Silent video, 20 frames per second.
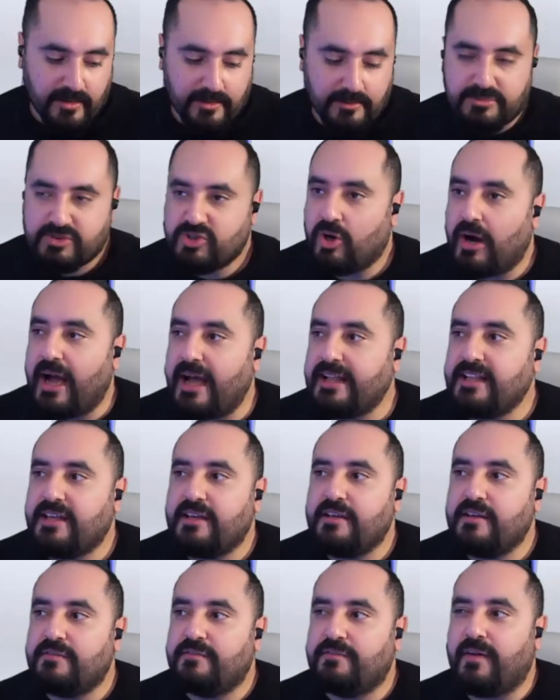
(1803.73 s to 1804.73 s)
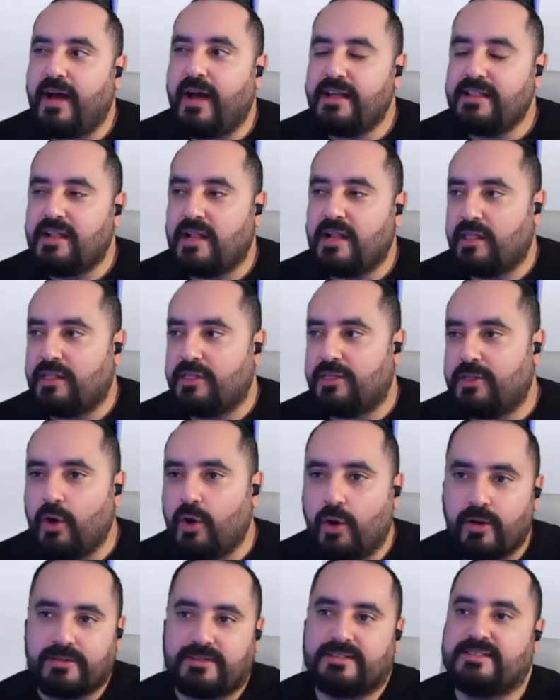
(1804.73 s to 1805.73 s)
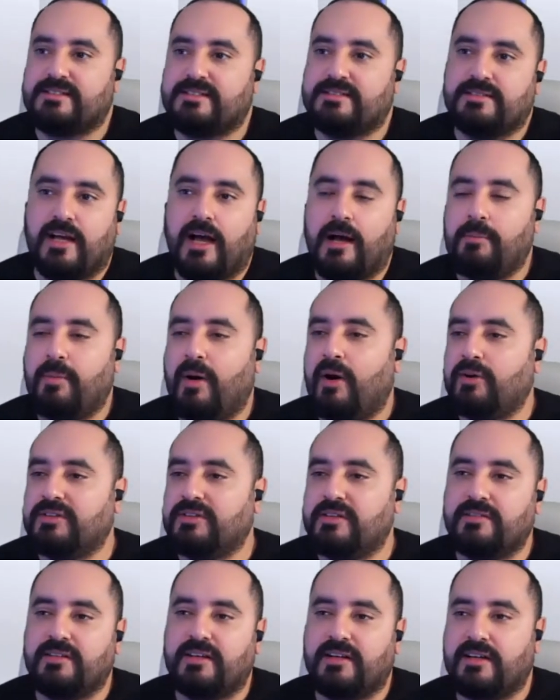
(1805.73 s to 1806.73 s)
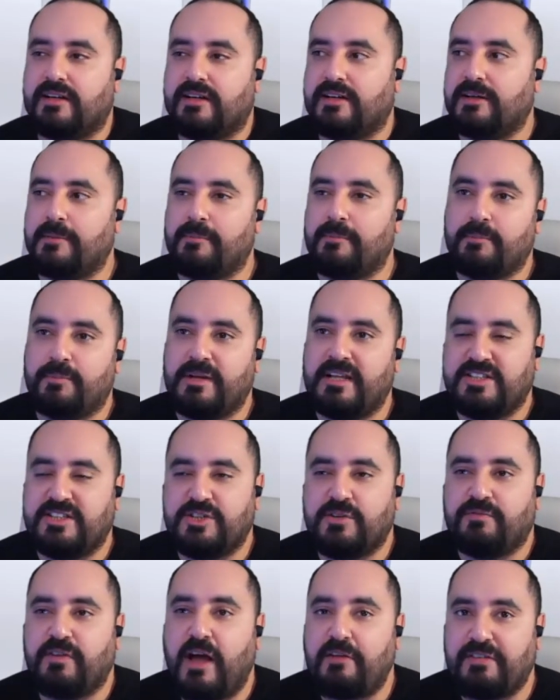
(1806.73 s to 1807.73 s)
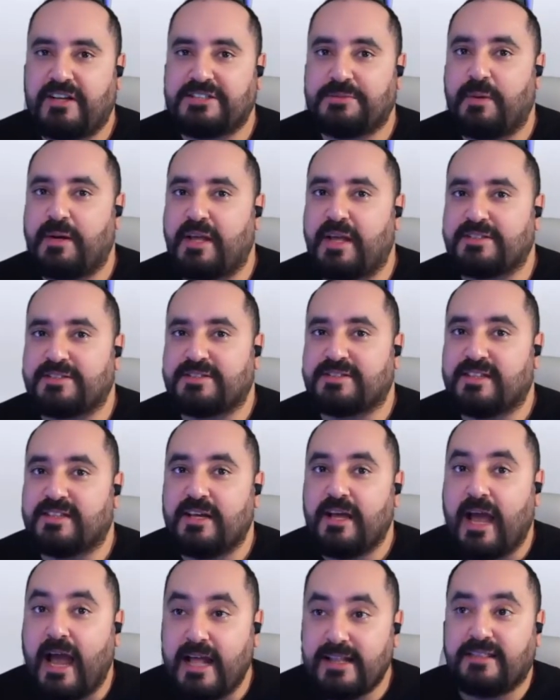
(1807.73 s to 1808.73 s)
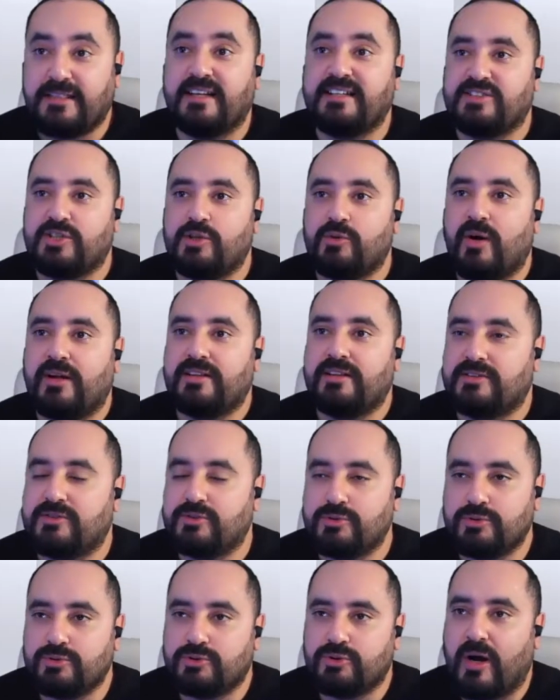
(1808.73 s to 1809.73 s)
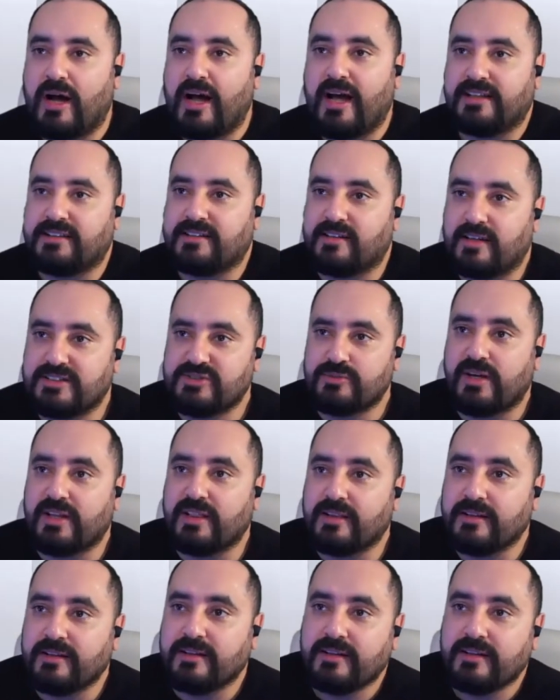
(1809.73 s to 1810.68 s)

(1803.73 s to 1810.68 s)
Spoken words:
So any final thoughts about the PlayStation 5 experience? Any things you want to add as well?